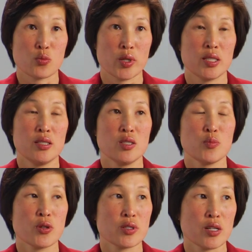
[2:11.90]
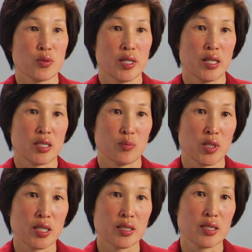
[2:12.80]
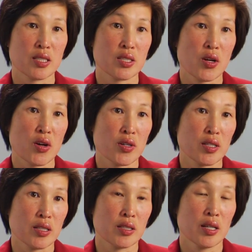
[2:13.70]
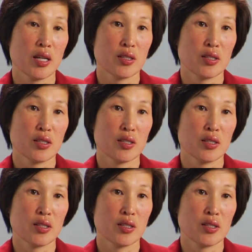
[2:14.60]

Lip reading: When they do proton radiation, because it's targeted